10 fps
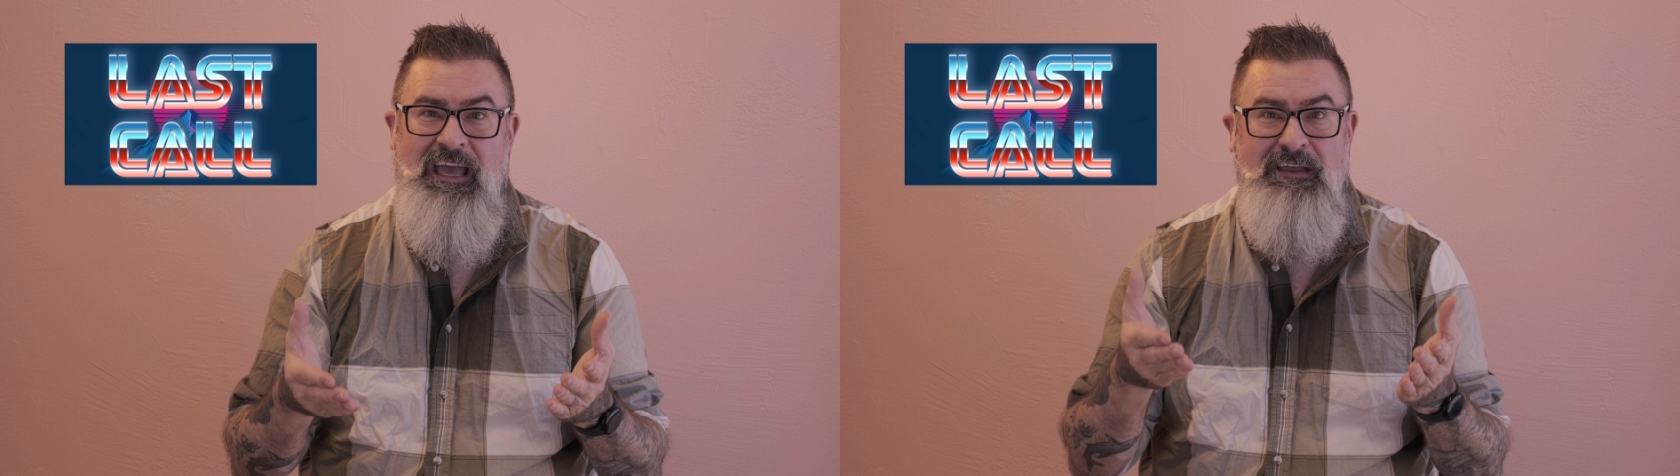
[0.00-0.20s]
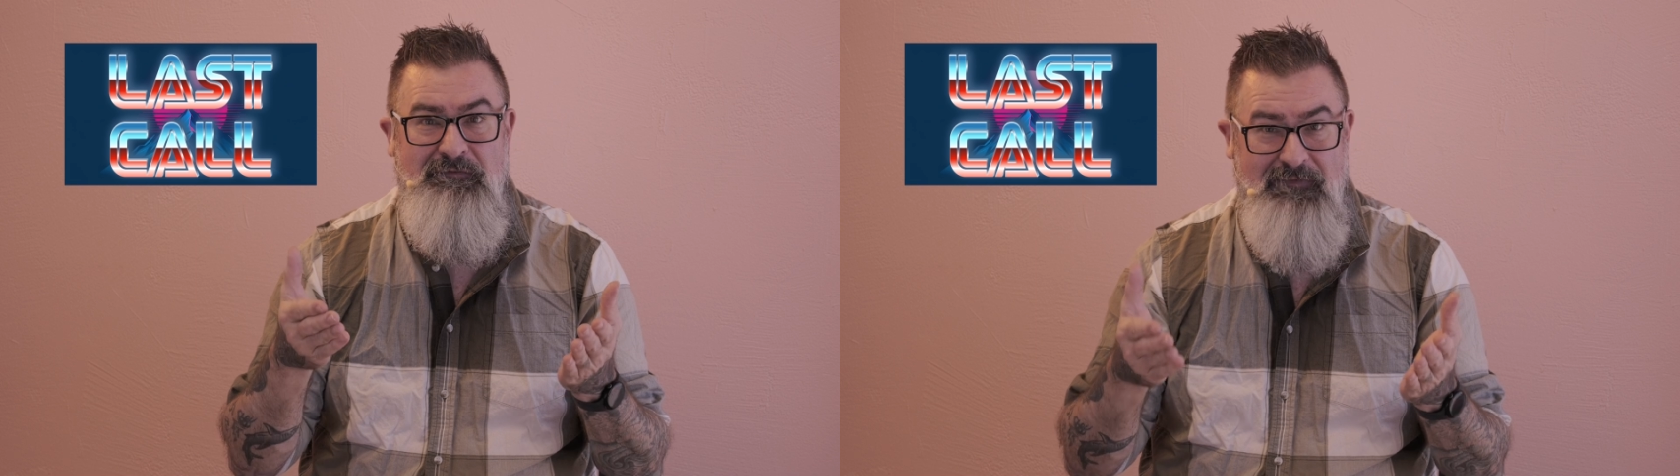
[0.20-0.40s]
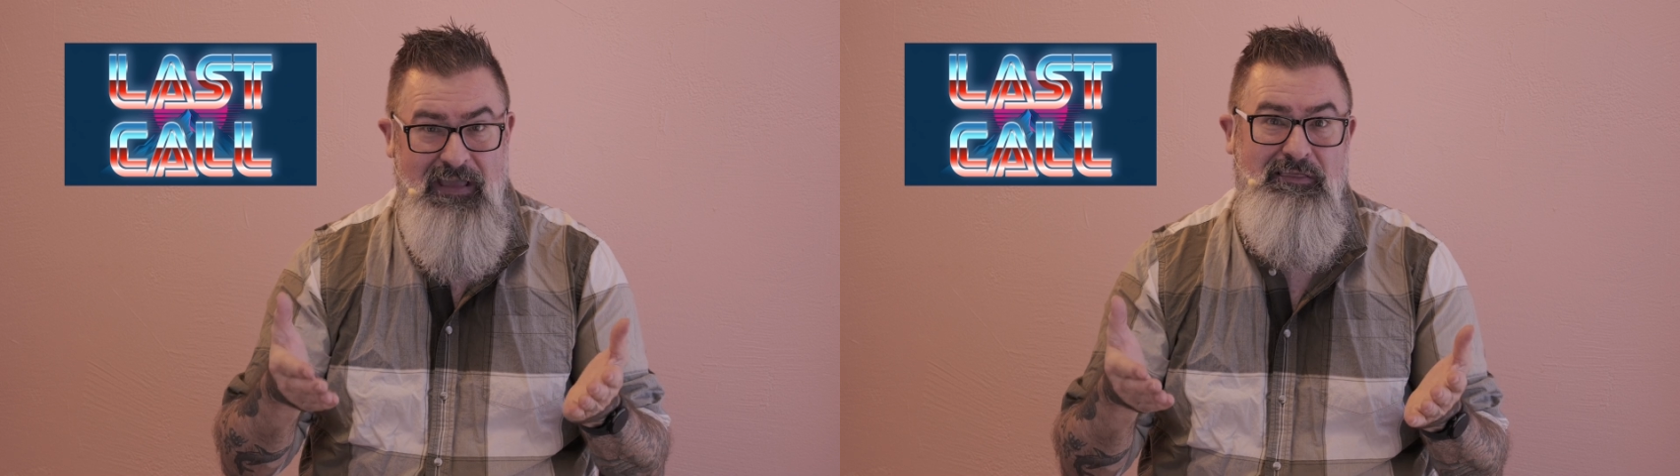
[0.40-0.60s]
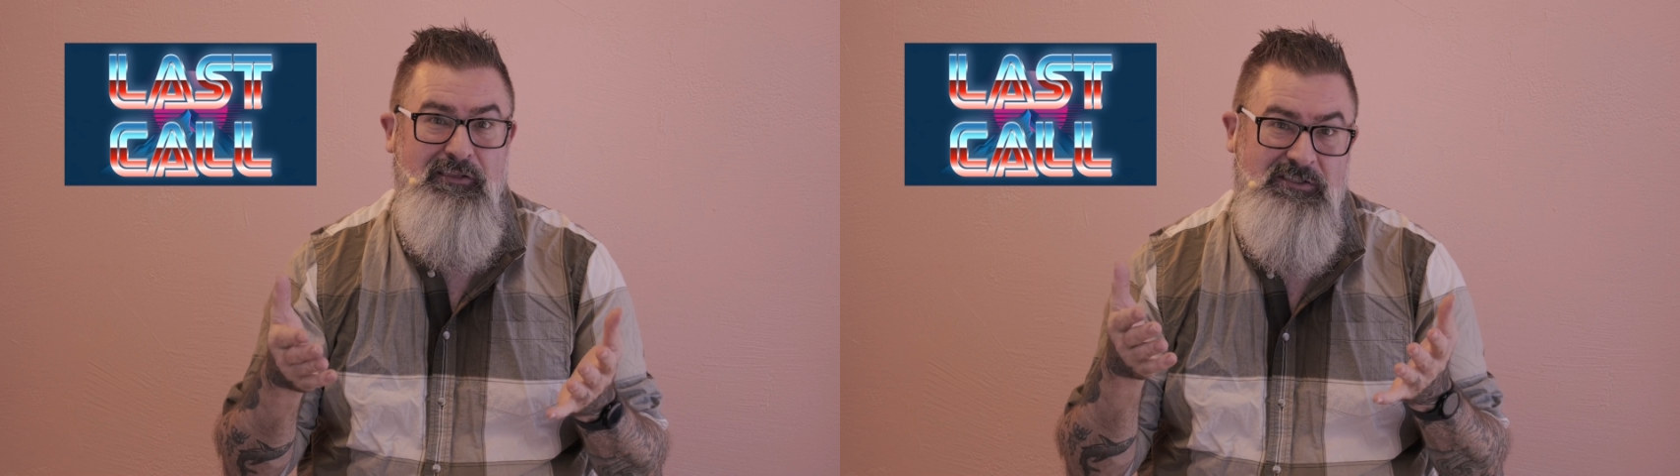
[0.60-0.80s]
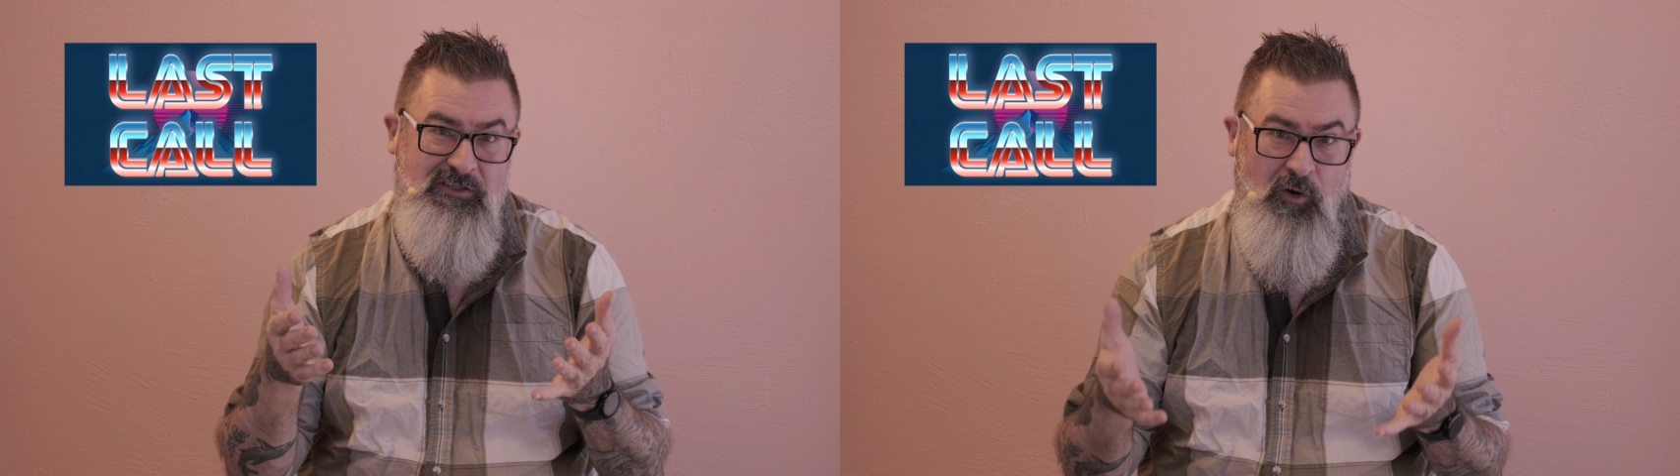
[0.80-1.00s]
in a
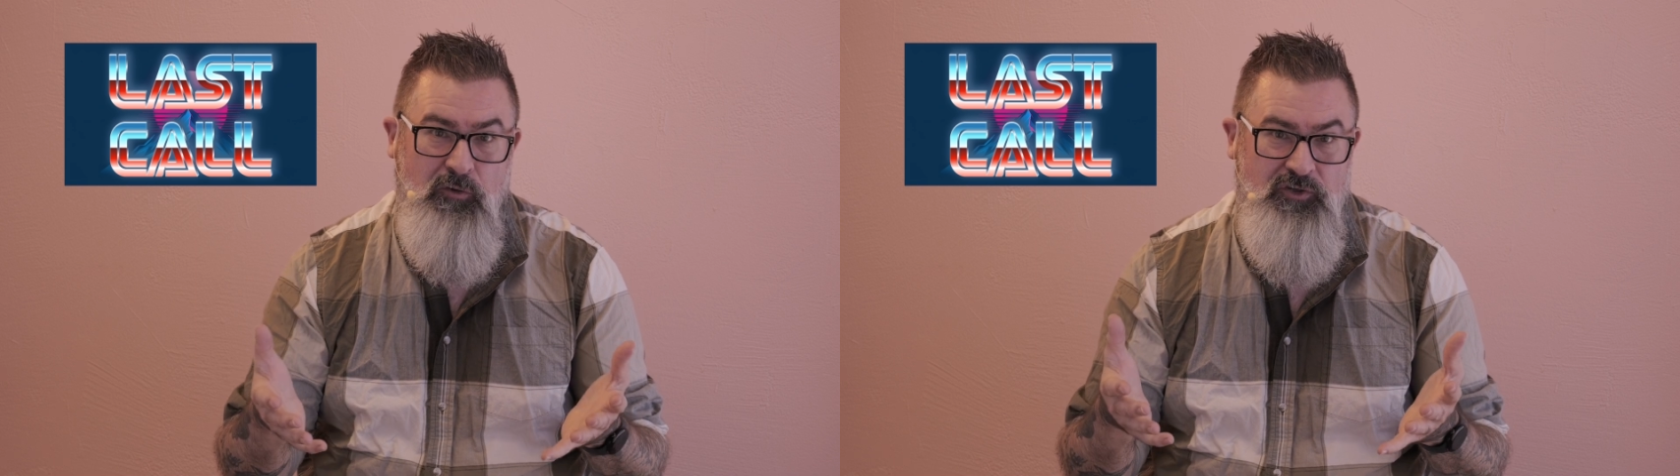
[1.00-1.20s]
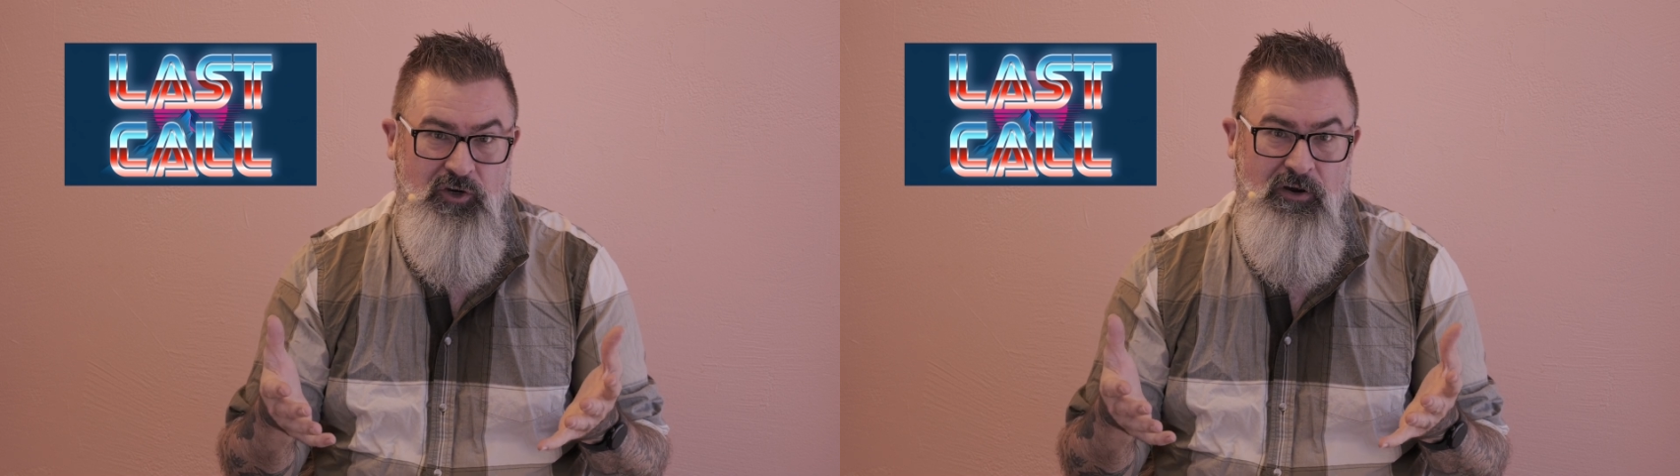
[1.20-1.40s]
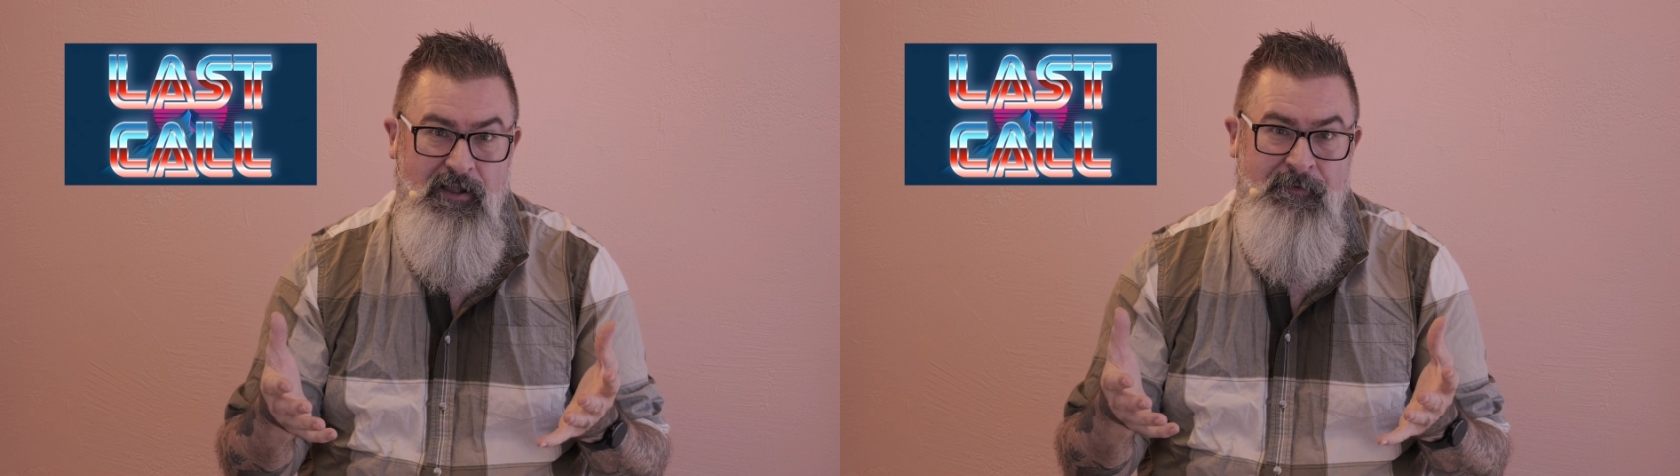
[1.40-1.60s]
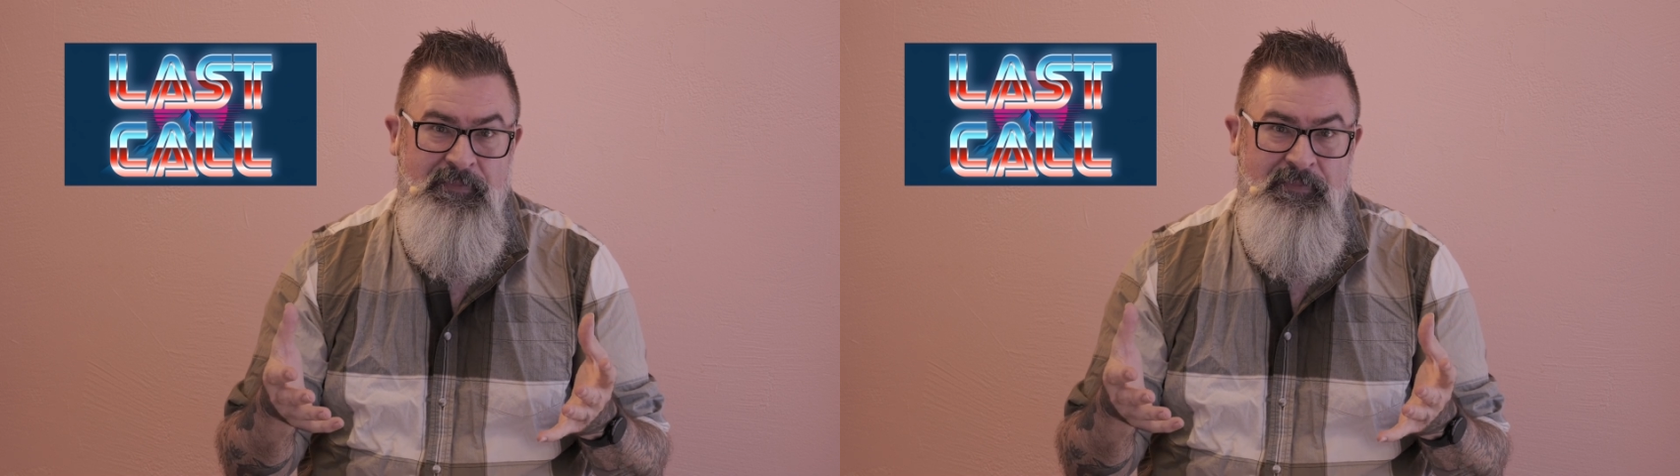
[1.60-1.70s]
faithless culture.